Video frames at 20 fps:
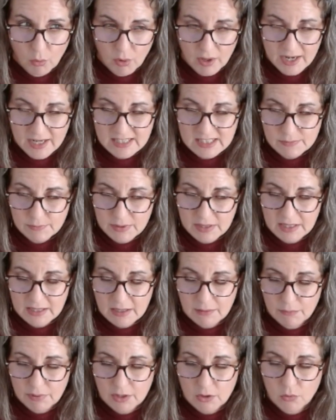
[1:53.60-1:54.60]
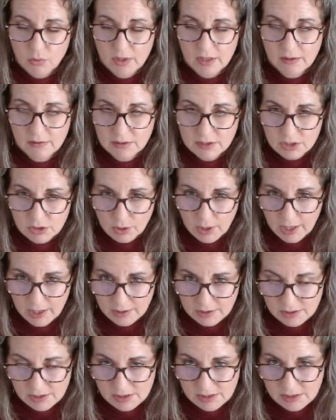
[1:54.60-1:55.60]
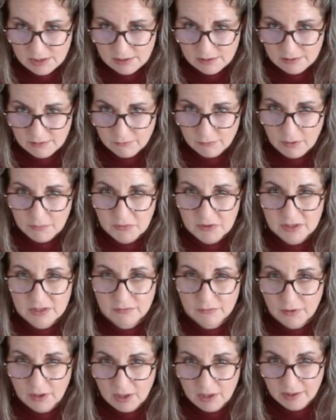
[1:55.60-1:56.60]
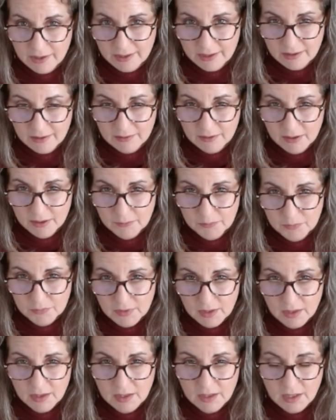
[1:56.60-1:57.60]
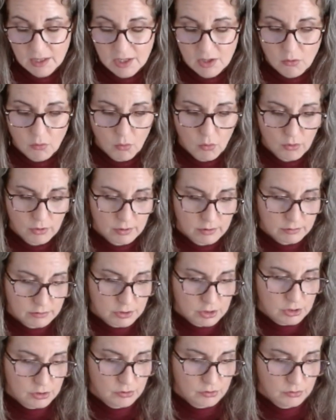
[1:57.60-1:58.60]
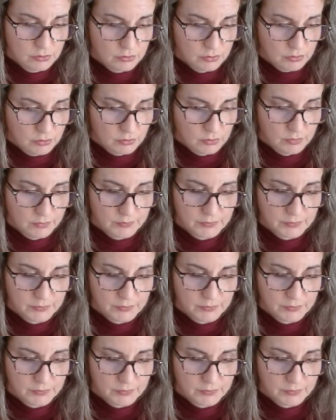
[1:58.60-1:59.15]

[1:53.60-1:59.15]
has been bequeathed to us from the divine in order to